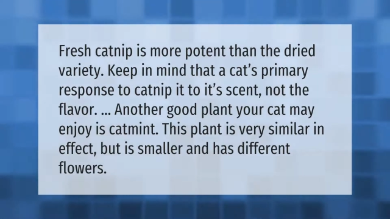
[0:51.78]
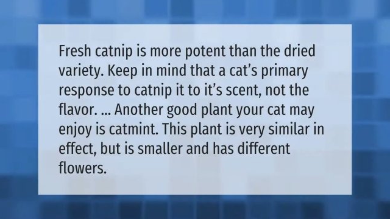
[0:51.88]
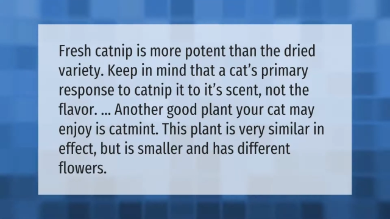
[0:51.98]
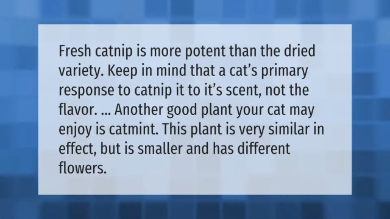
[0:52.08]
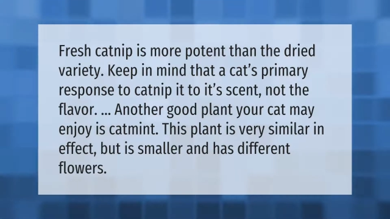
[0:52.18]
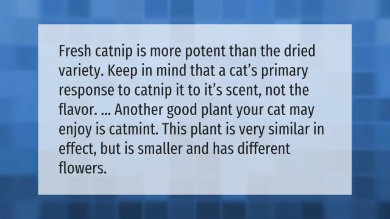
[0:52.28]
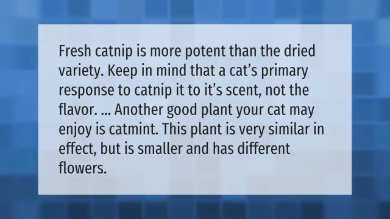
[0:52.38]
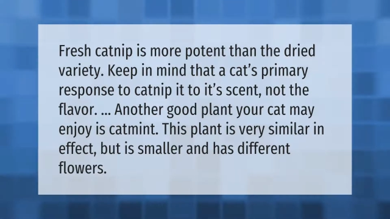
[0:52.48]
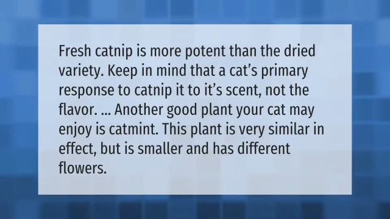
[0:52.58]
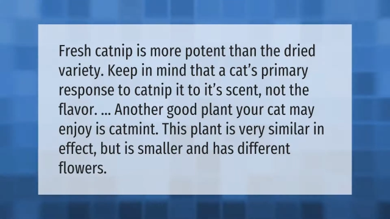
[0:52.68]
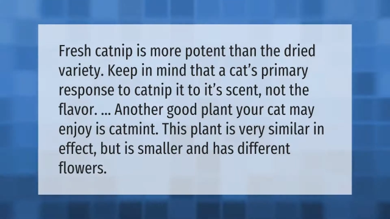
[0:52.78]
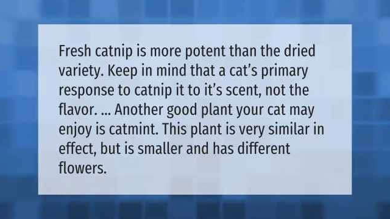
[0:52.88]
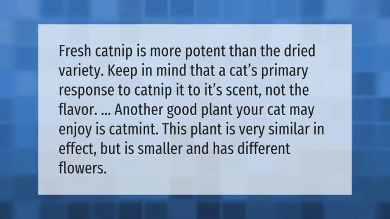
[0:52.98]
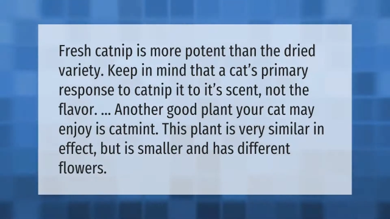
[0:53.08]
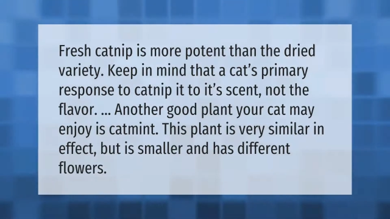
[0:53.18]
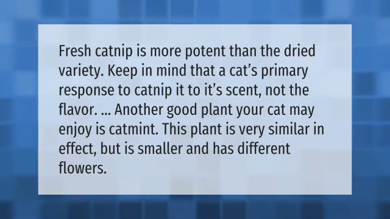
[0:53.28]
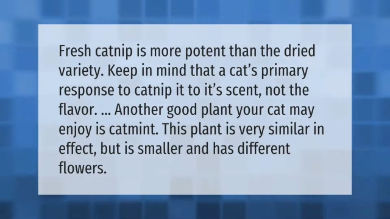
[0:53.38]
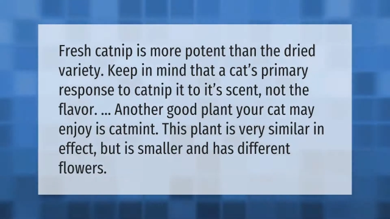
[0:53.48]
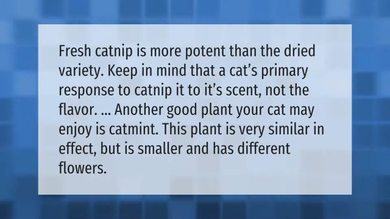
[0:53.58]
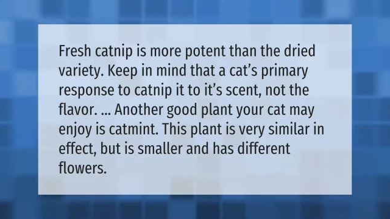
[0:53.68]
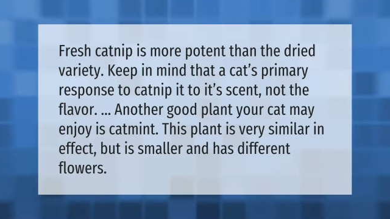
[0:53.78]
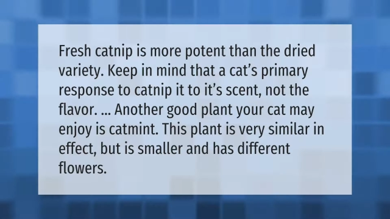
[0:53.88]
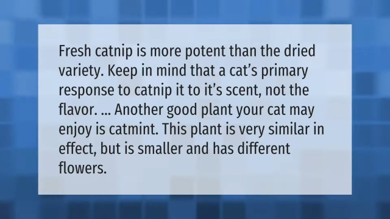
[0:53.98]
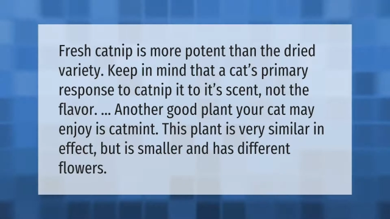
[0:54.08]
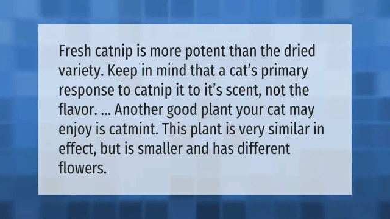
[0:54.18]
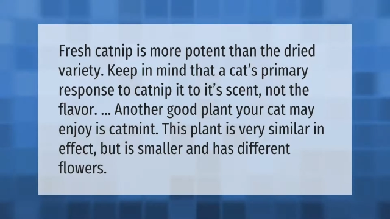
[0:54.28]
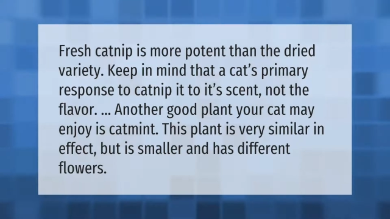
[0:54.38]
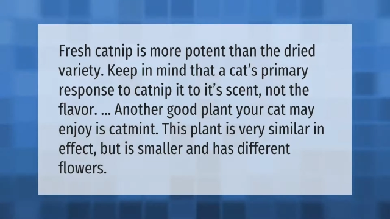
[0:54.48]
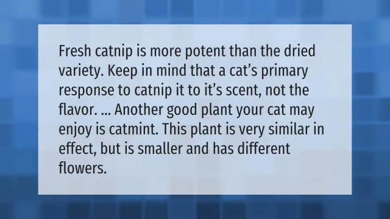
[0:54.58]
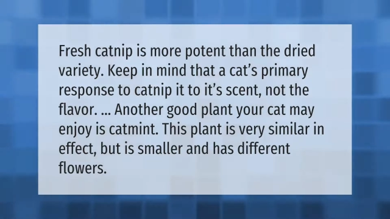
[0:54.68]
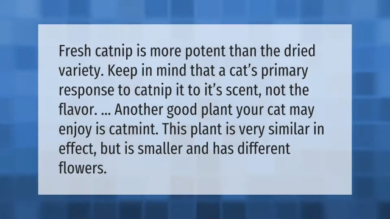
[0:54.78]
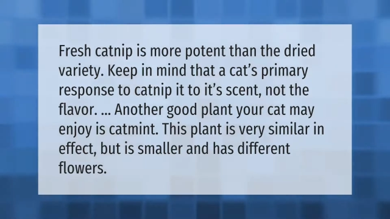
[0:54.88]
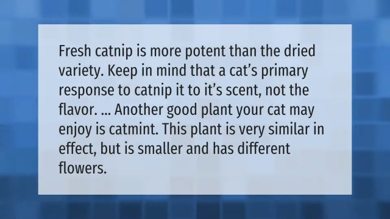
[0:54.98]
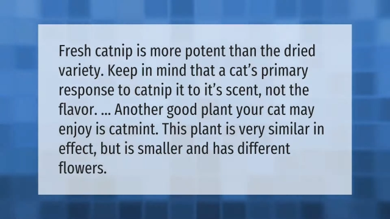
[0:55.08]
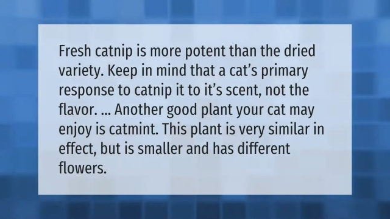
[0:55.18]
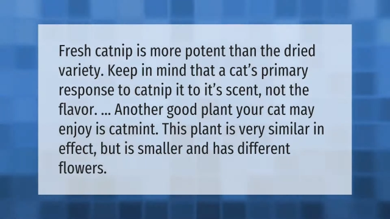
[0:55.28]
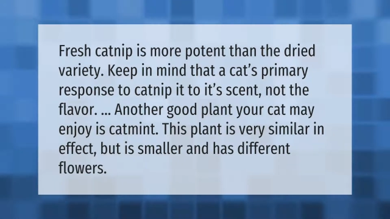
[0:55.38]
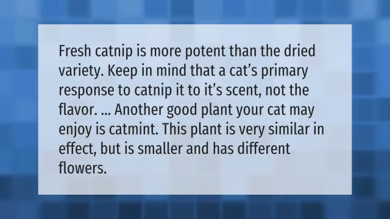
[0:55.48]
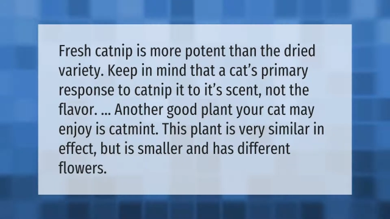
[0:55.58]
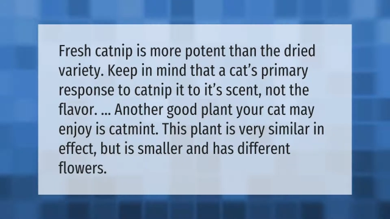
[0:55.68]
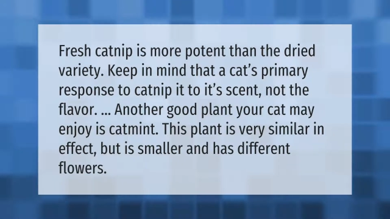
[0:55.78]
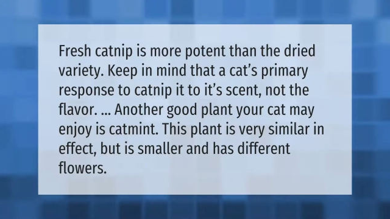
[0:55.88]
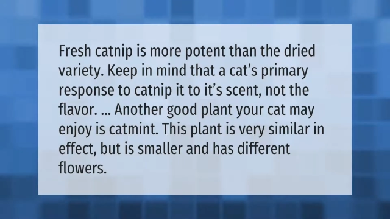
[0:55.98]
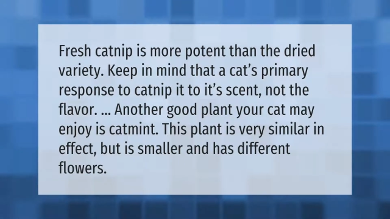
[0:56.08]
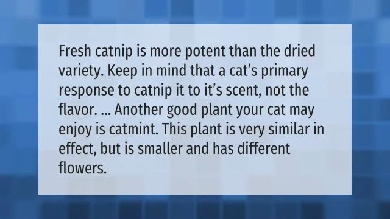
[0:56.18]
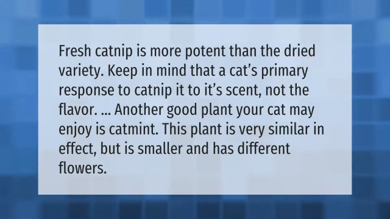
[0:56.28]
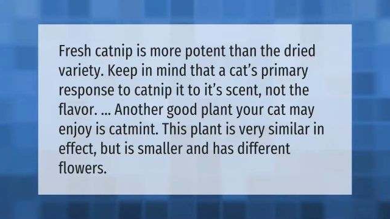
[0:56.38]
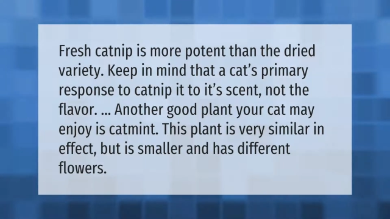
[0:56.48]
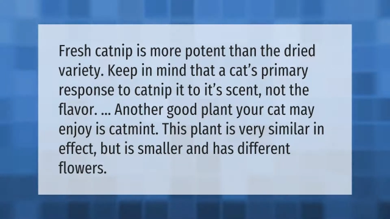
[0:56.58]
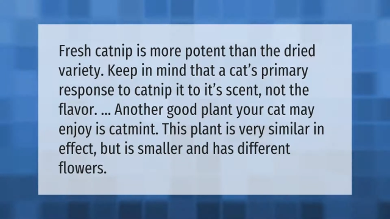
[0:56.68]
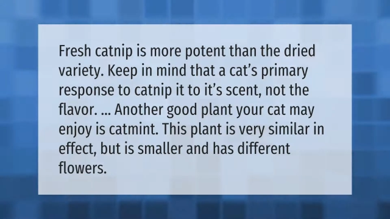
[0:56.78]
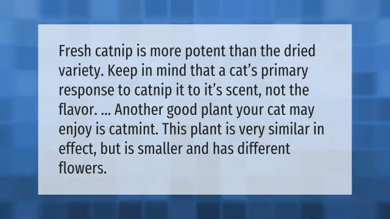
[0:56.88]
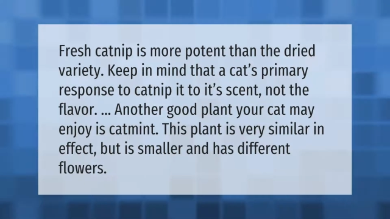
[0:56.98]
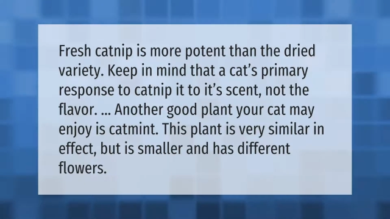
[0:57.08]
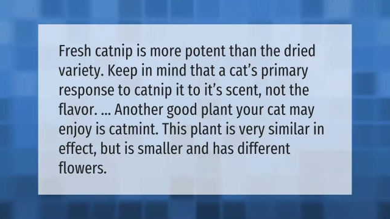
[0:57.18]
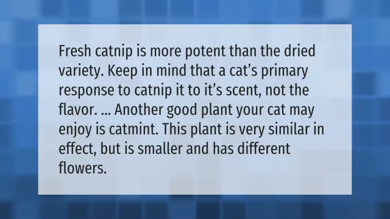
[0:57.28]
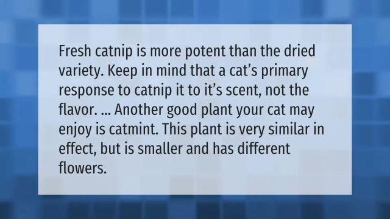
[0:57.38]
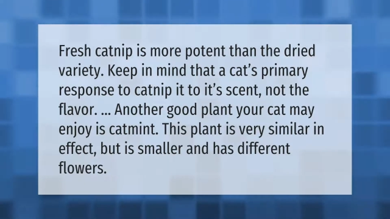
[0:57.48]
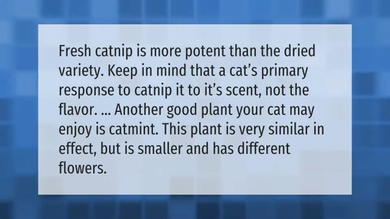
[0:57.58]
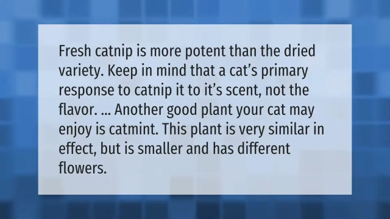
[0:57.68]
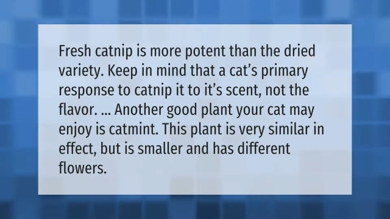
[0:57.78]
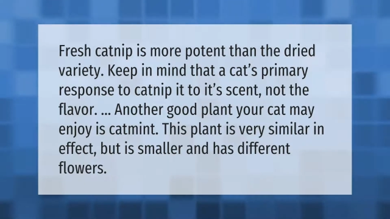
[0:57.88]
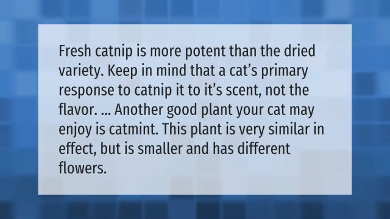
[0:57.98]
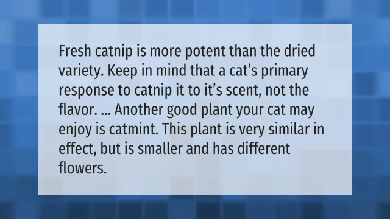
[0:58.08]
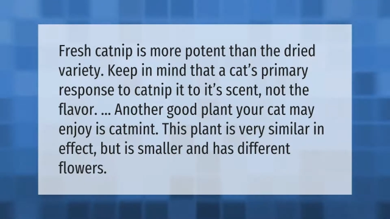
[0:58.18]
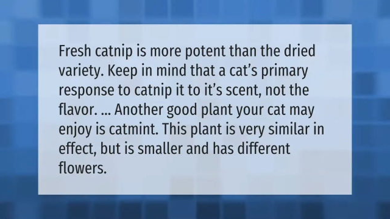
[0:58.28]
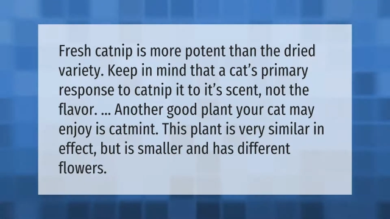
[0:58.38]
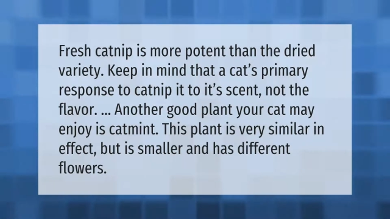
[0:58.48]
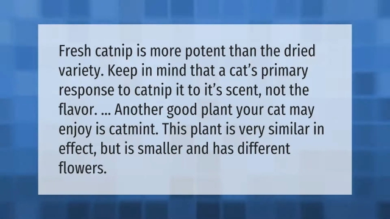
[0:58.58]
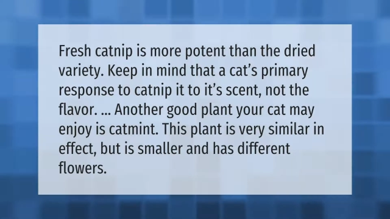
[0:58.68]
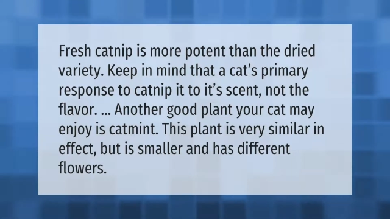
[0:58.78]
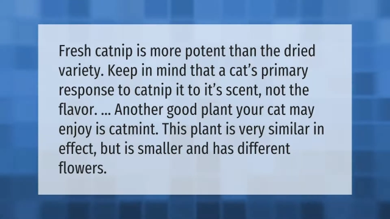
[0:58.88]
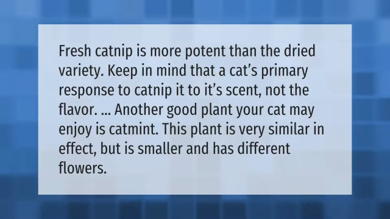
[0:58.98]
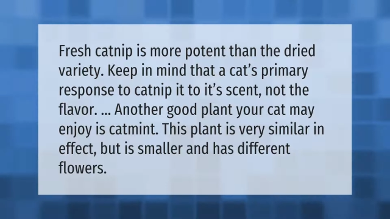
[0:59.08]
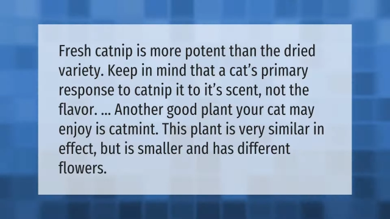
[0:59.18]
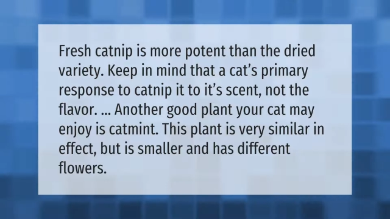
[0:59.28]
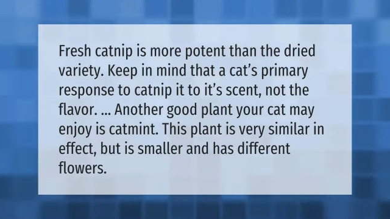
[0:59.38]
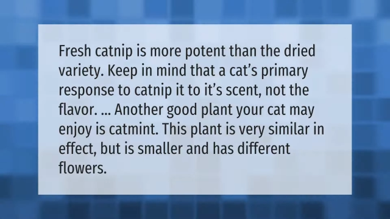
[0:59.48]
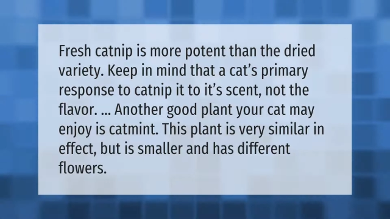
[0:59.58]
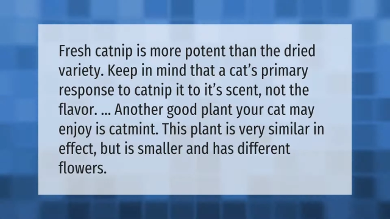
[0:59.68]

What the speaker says: (no speaker visible)